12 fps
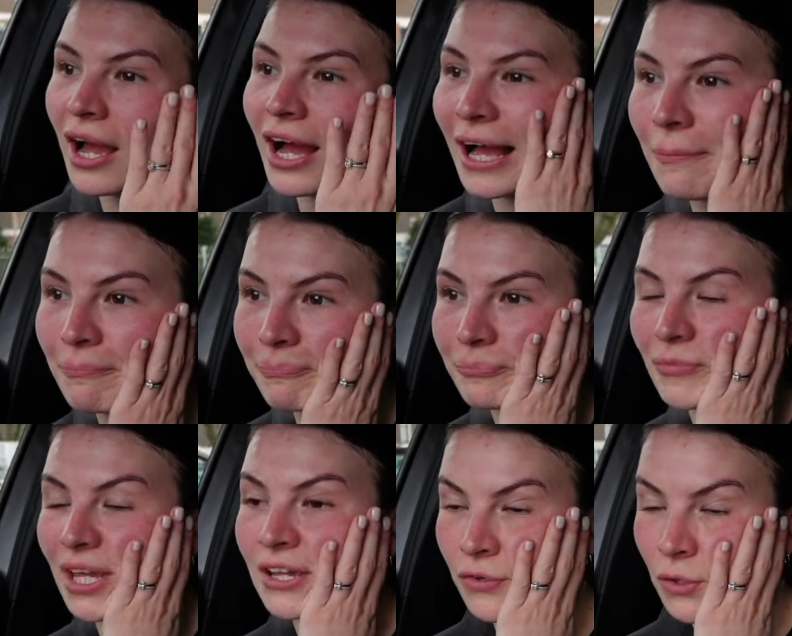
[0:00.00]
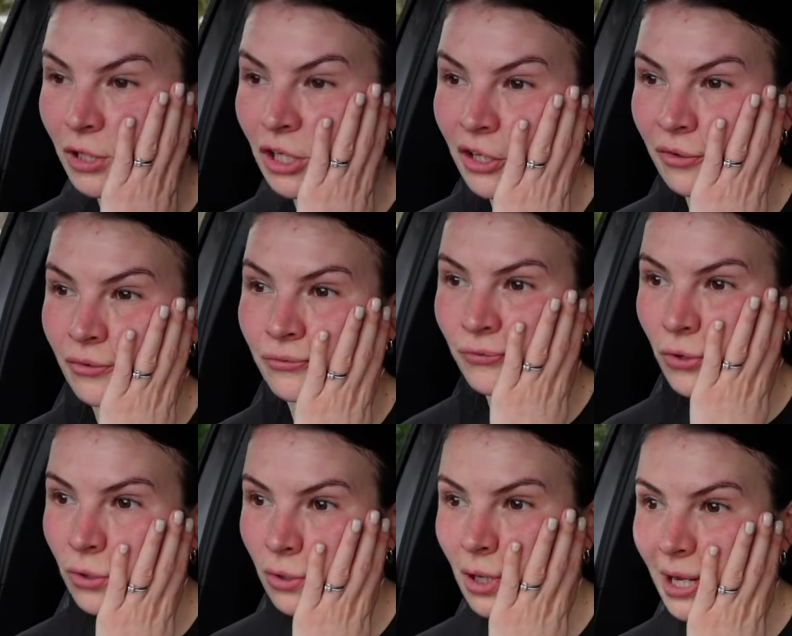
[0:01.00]
um, if you were looking
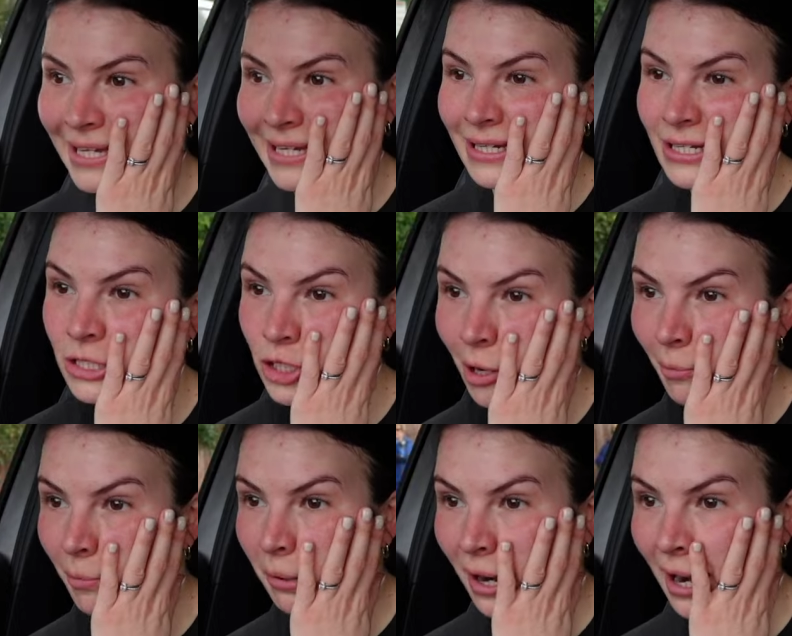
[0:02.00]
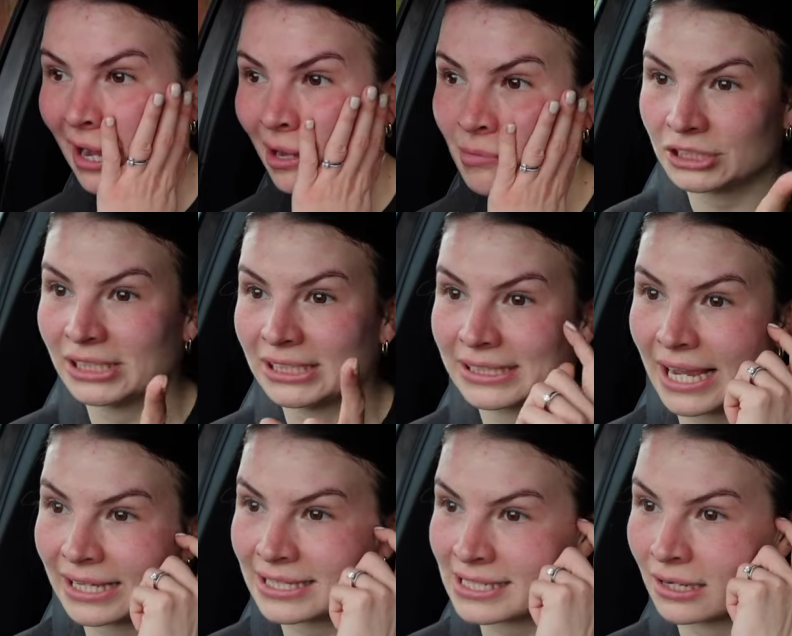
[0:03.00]
for a double pram, you need to
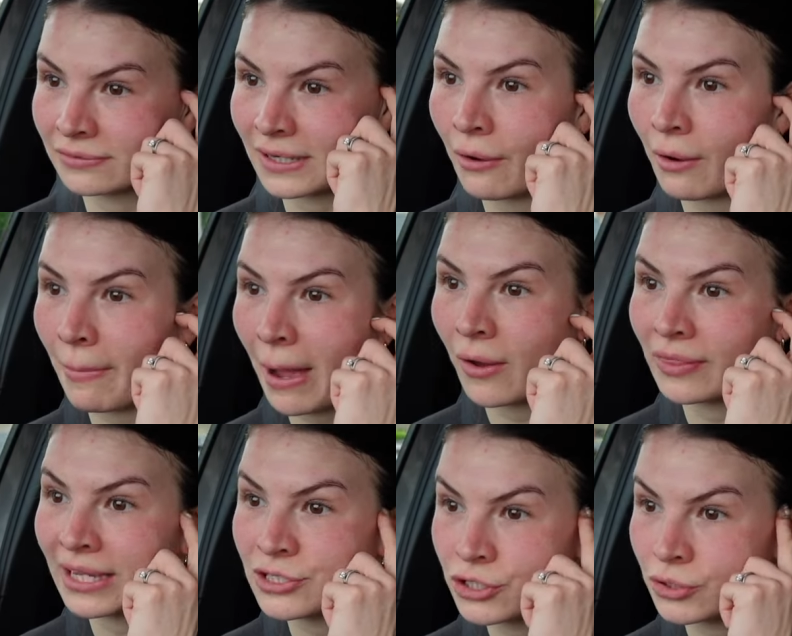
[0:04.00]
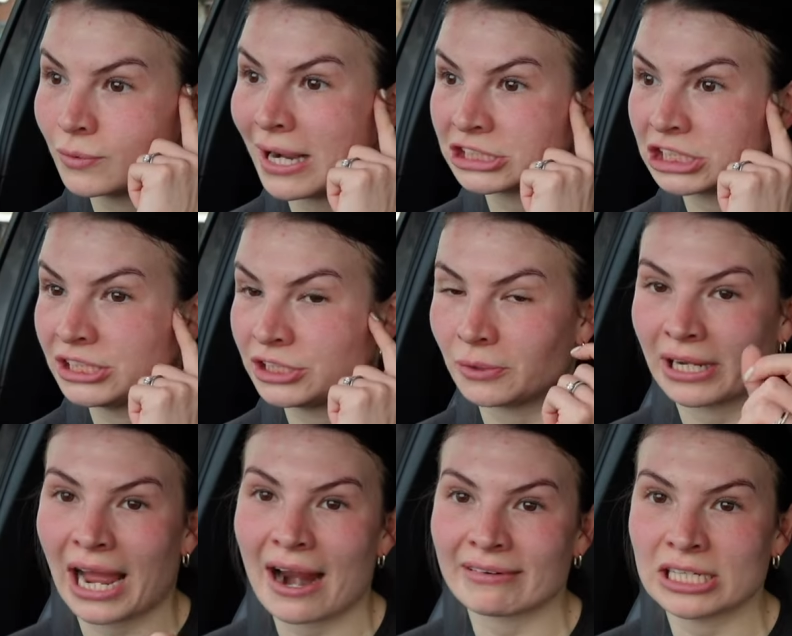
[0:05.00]
get yourself an Out and About, and they do actually do a
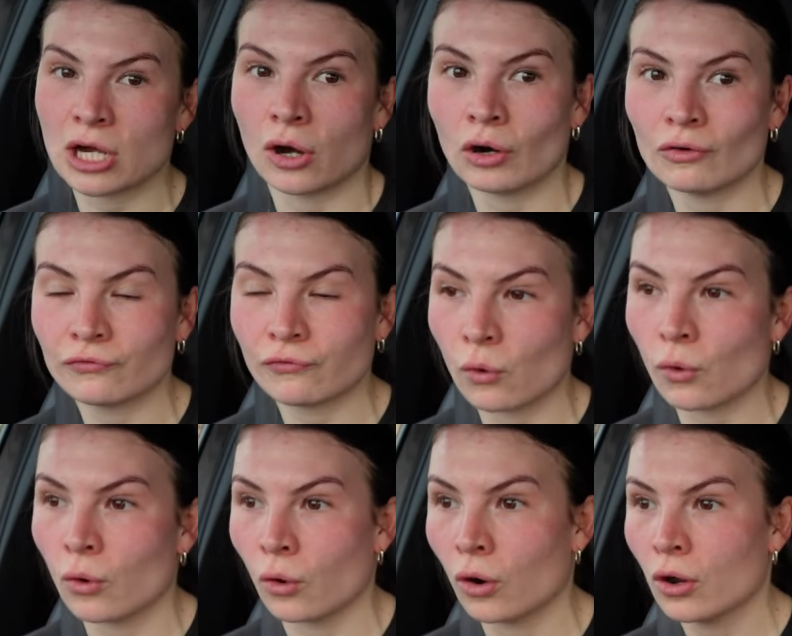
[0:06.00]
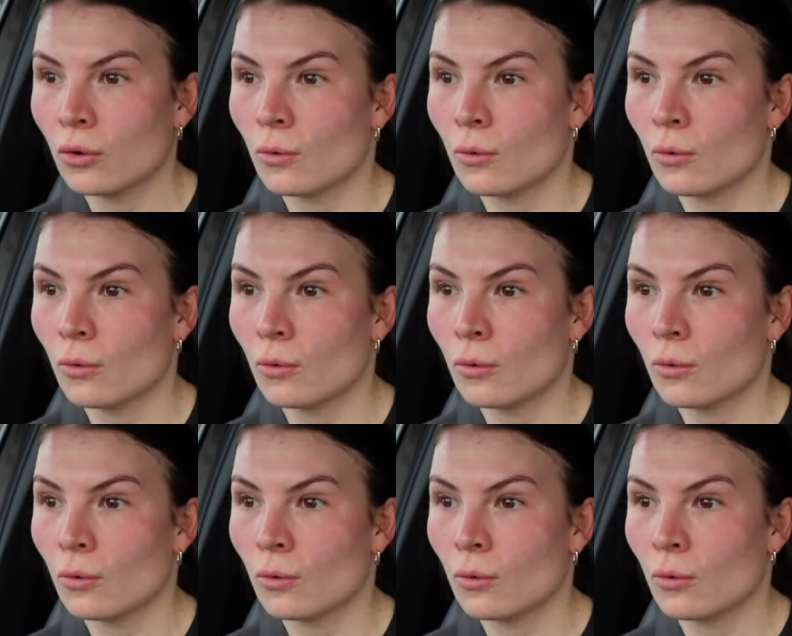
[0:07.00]
carry cot for